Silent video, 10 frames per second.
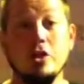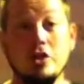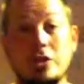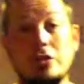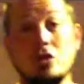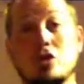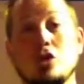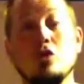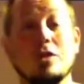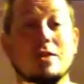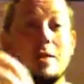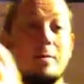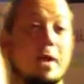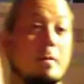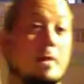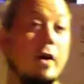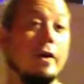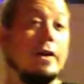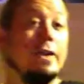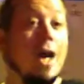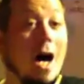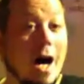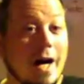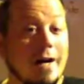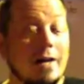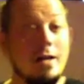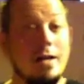Jesus shows us something about God